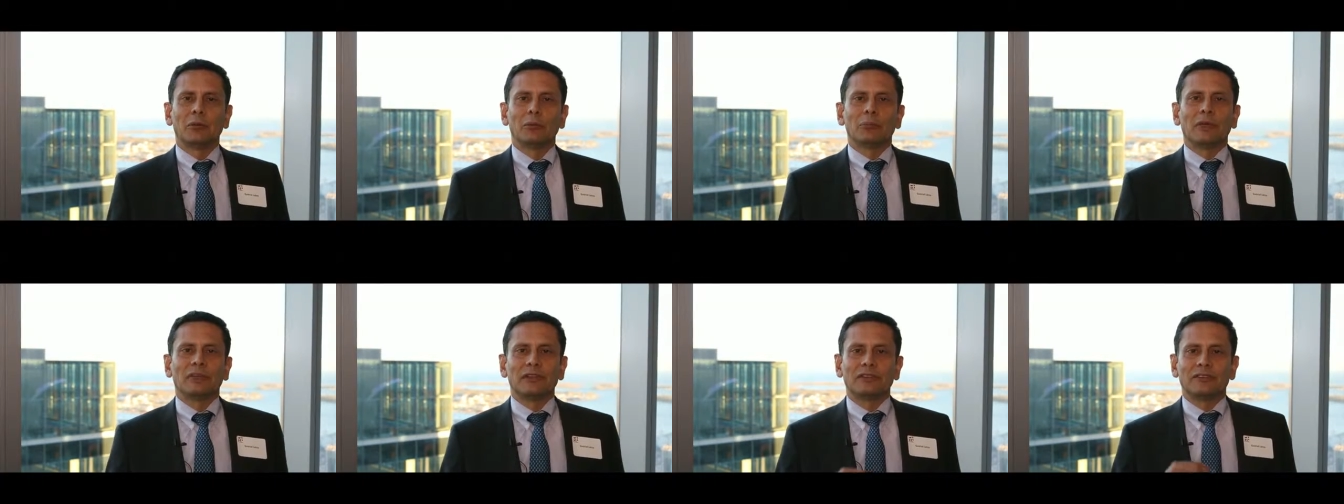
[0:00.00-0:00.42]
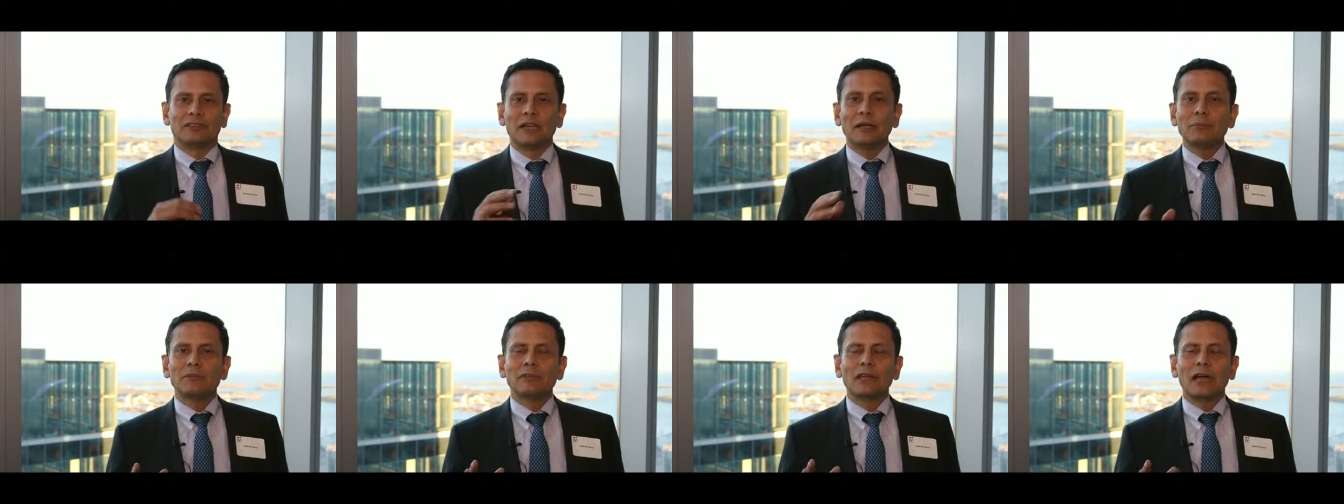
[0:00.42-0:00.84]
But at the
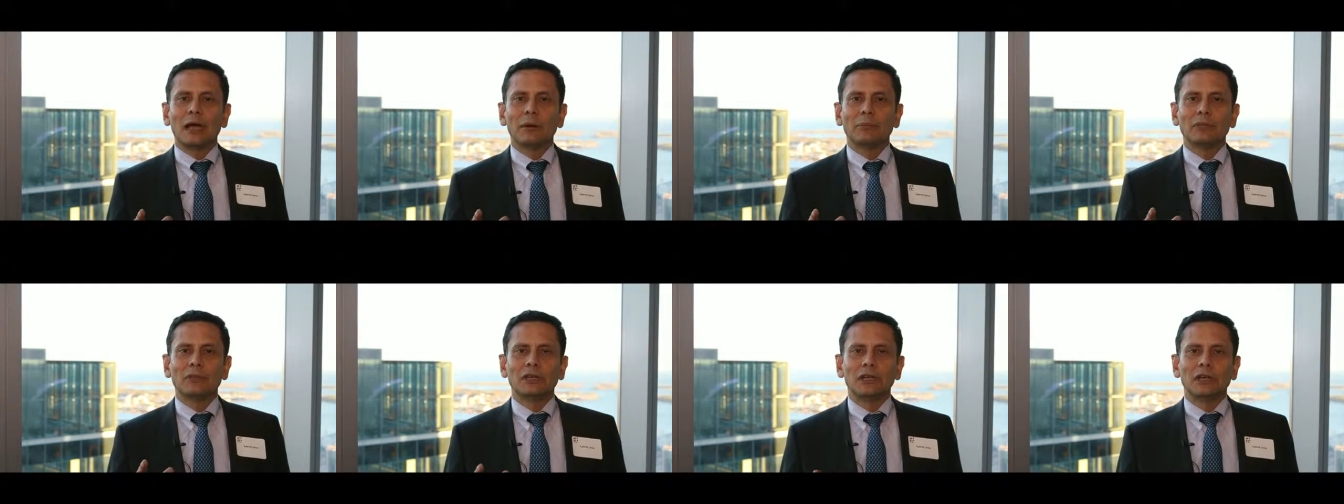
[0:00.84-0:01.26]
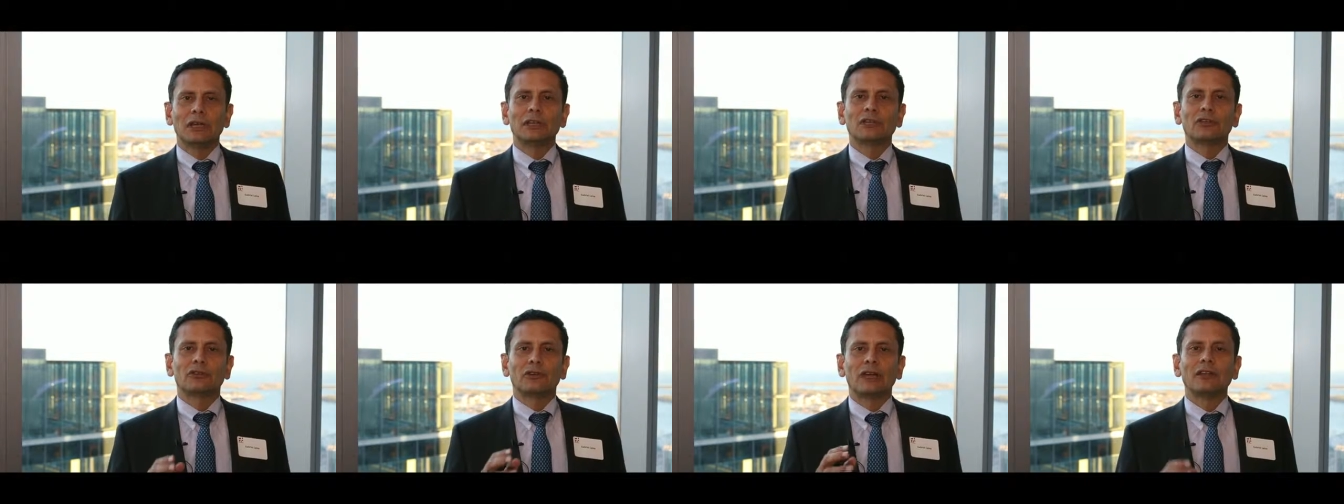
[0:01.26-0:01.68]
same time,
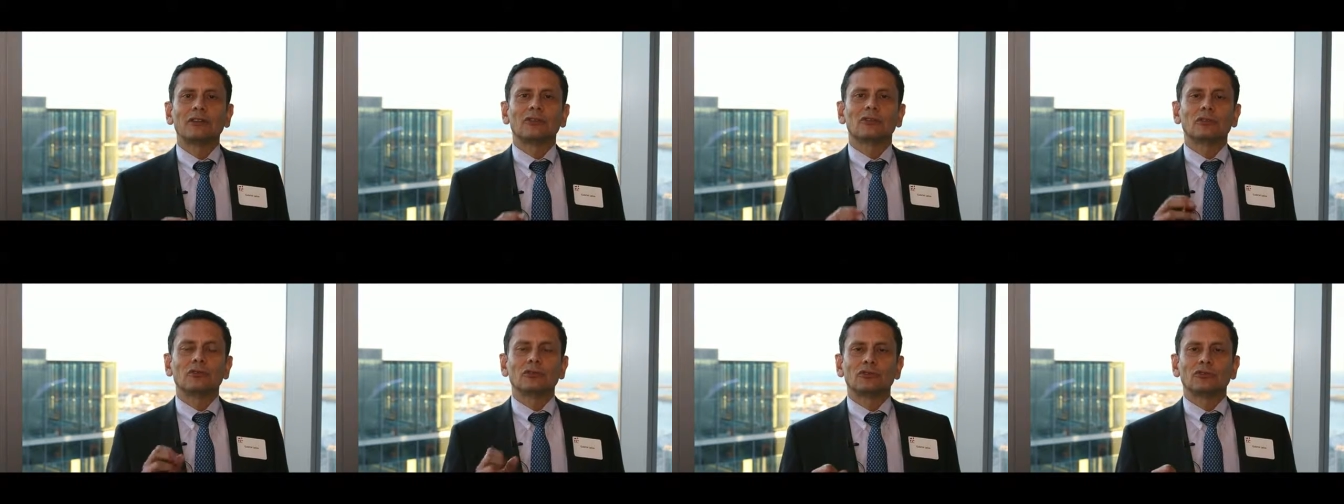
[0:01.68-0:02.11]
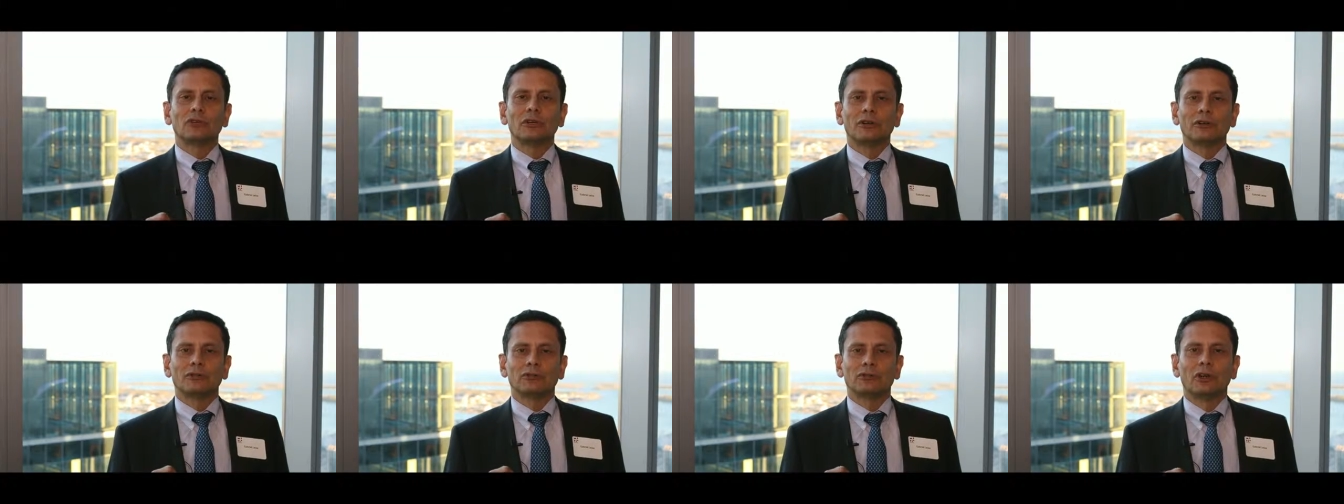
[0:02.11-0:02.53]
it creates
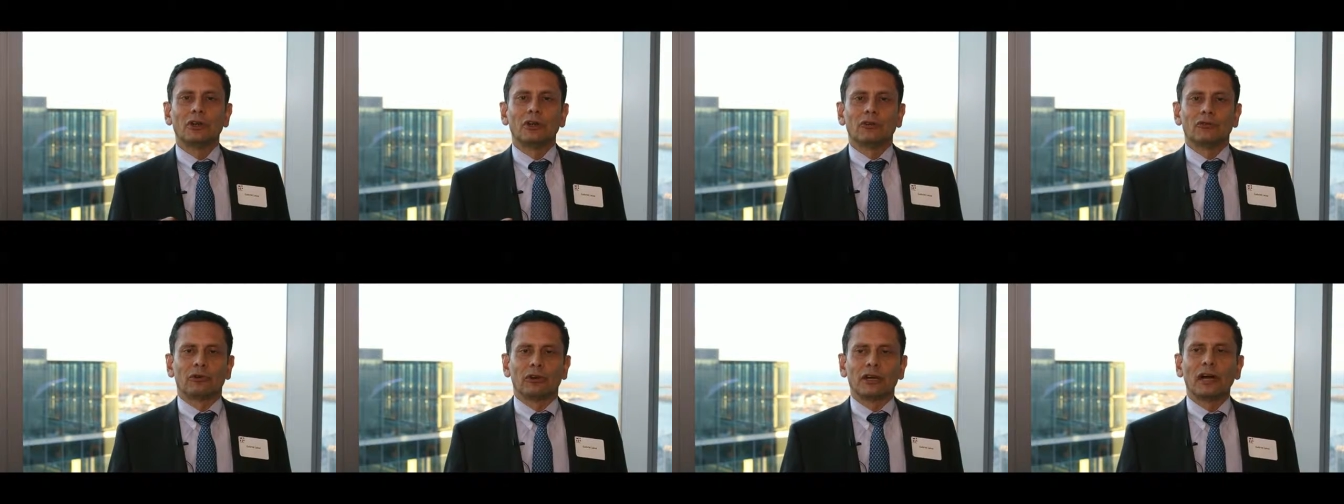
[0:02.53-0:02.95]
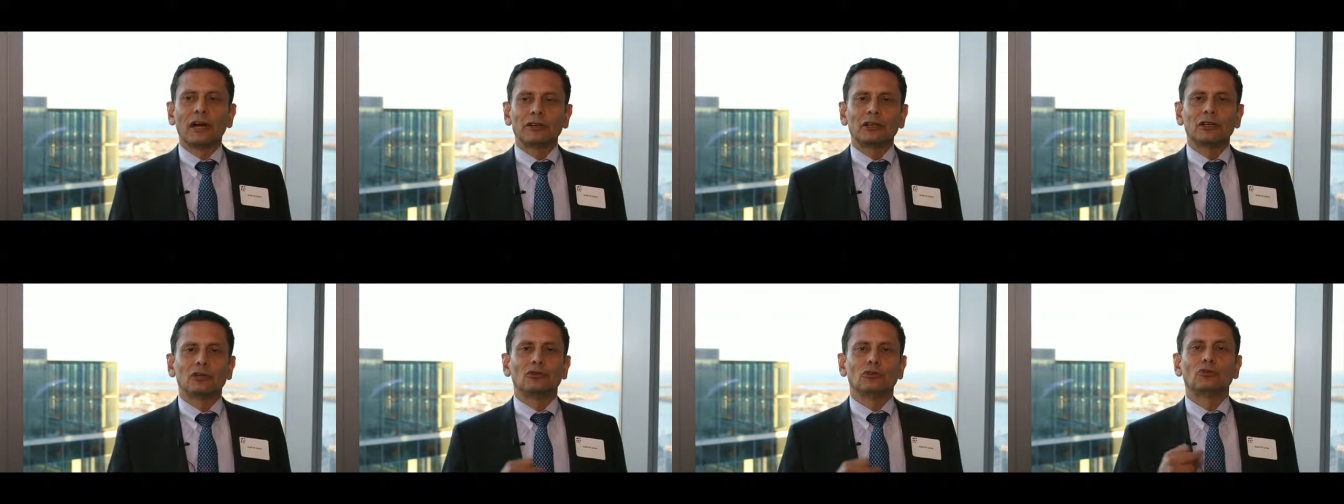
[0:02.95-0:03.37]
concerns
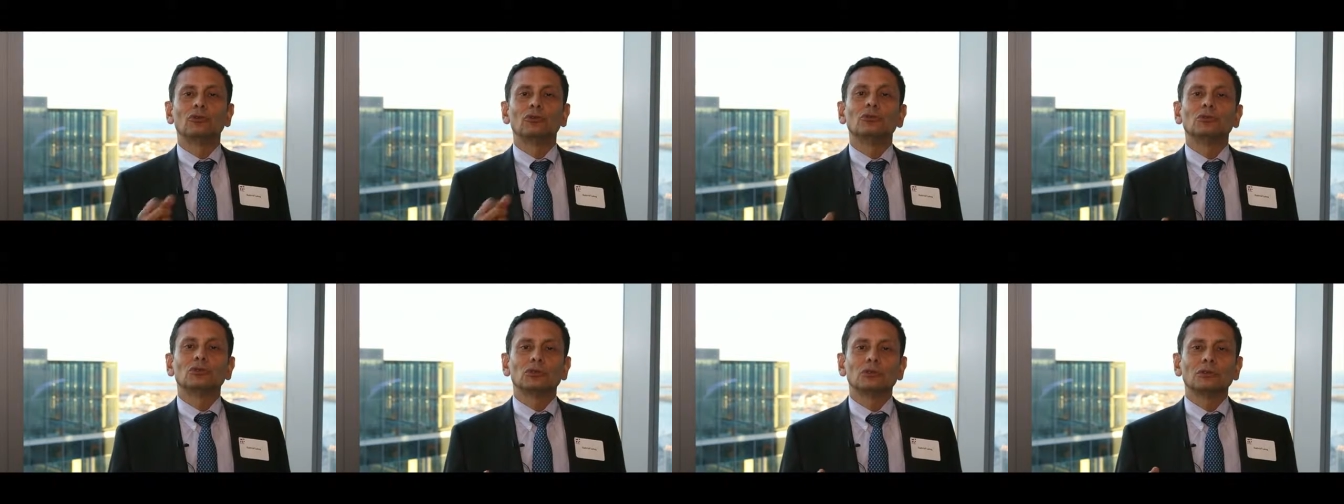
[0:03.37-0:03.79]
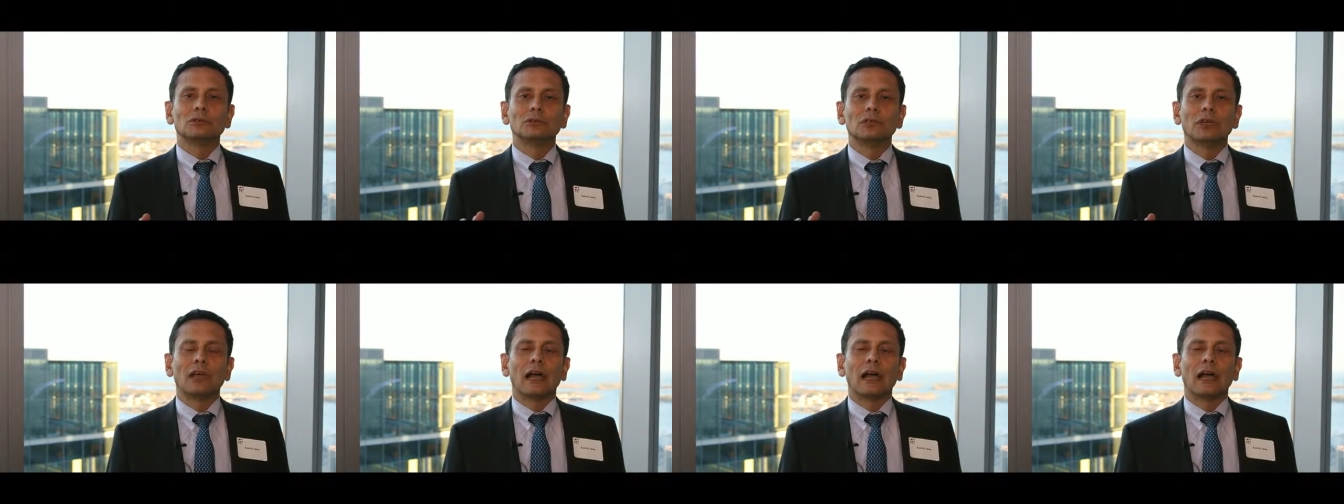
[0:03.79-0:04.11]
regarding intrusion,